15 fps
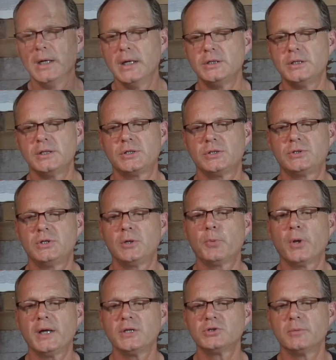She says, "Dear
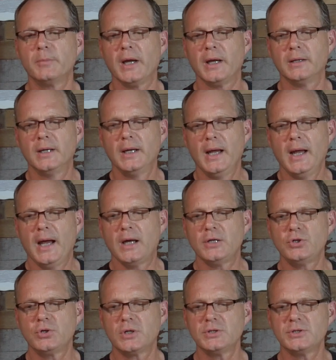Plaster Man,
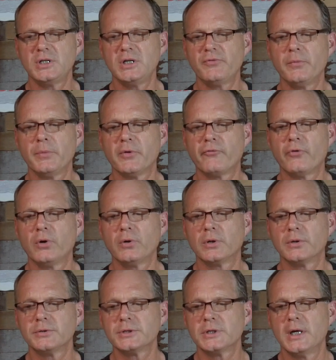as you can see from the
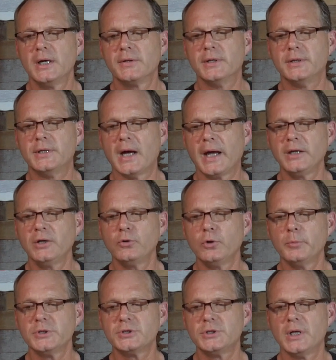photos, the dining
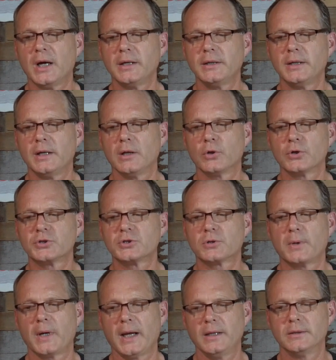room is done and it looks
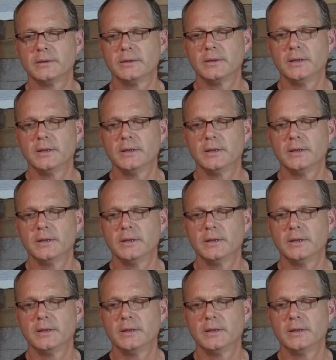great.